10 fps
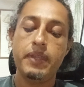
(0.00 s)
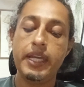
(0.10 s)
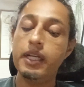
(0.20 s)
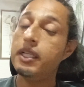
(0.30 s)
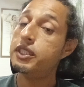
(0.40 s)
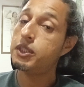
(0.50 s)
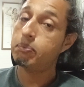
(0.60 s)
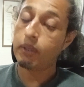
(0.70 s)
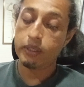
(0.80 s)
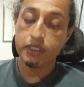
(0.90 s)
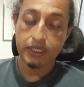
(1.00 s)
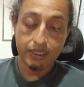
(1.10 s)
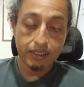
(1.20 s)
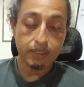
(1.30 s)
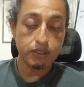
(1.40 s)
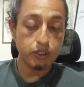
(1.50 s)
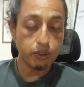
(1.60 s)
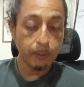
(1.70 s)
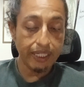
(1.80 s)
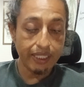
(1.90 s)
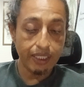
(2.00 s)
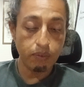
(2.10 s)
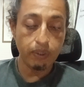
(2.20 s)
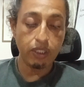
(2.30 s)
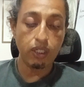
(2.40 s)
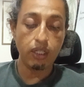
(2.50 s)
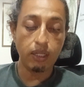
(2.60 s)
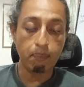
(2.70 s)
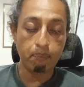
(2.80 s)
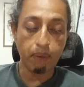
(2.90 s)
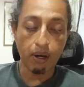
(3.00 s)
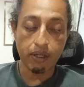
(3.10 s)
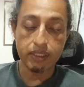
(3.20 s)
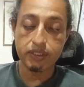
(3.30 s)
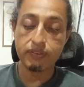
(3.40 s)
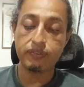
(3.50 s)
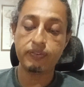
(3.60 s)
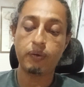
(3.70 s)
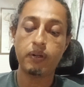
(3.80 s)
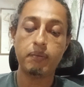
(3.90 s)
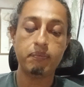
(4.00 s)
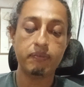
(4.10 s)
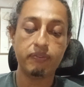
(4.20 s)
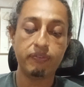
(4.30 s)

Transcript: English merchants traded with Lombards from